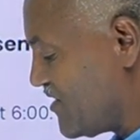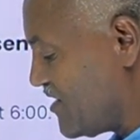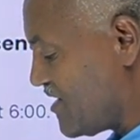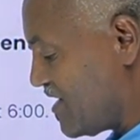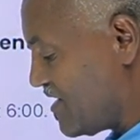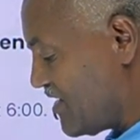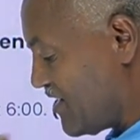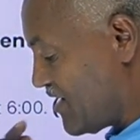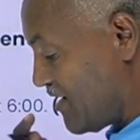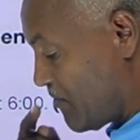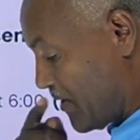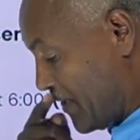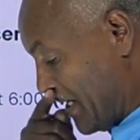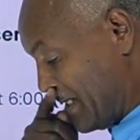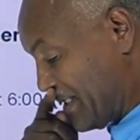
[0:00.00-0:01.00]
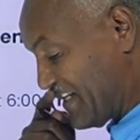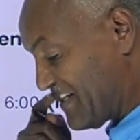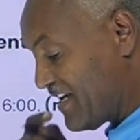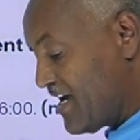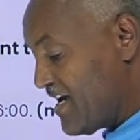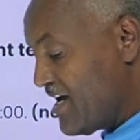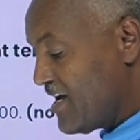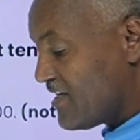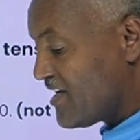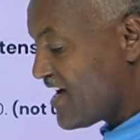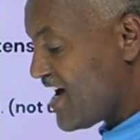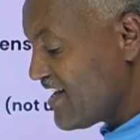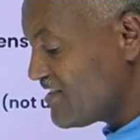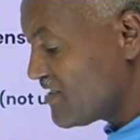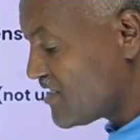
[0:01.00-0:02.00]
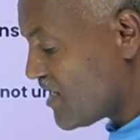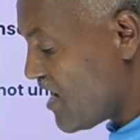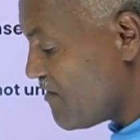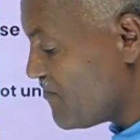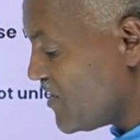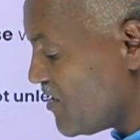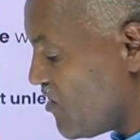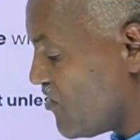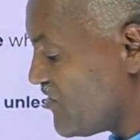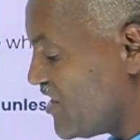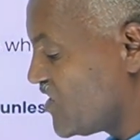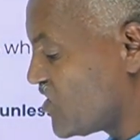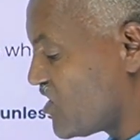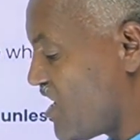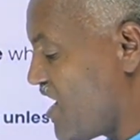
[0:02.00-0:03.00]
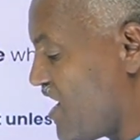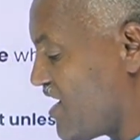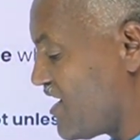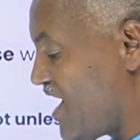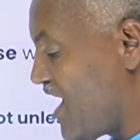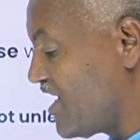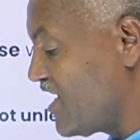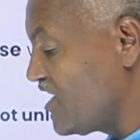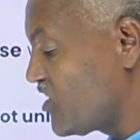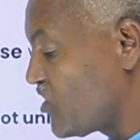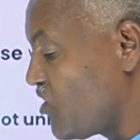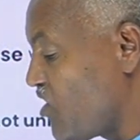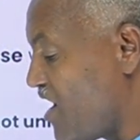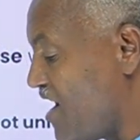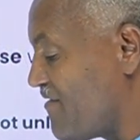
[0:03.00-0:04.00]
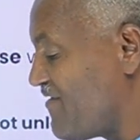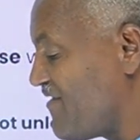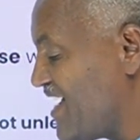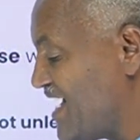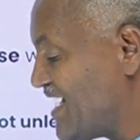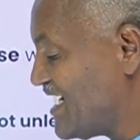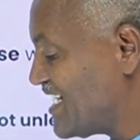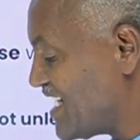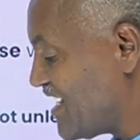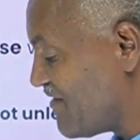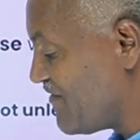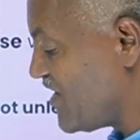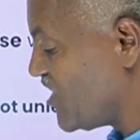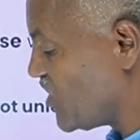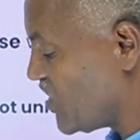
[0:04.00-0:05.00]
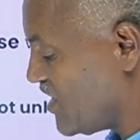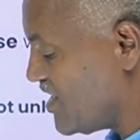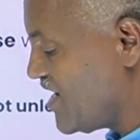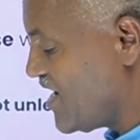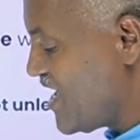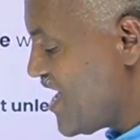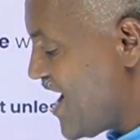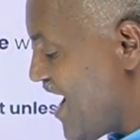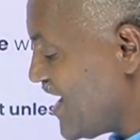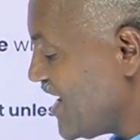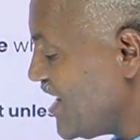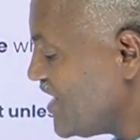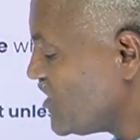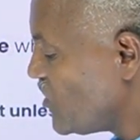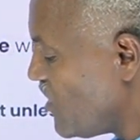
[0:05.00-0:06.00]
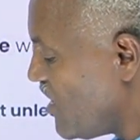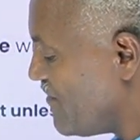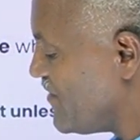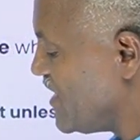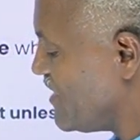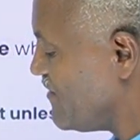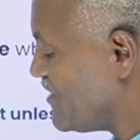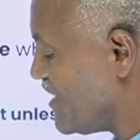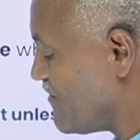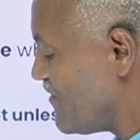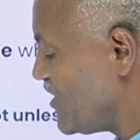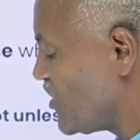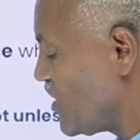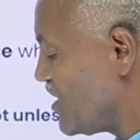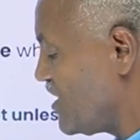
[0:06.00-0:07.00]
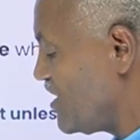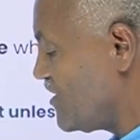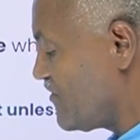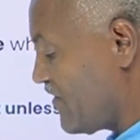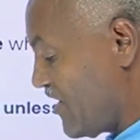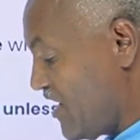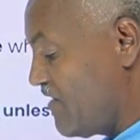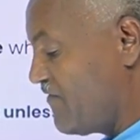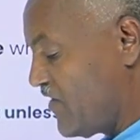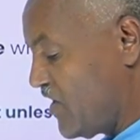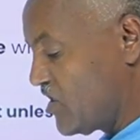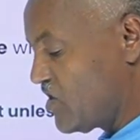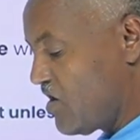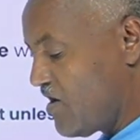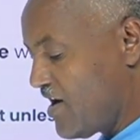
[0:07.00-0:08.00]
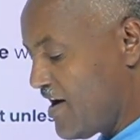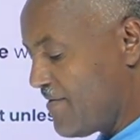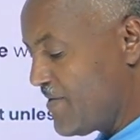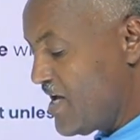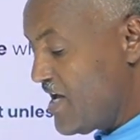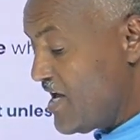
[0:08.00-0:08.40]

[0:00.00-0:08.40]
You can correct it. You can't travel on this train unless you have a reservation. Unless you have a reservation, if you don't have.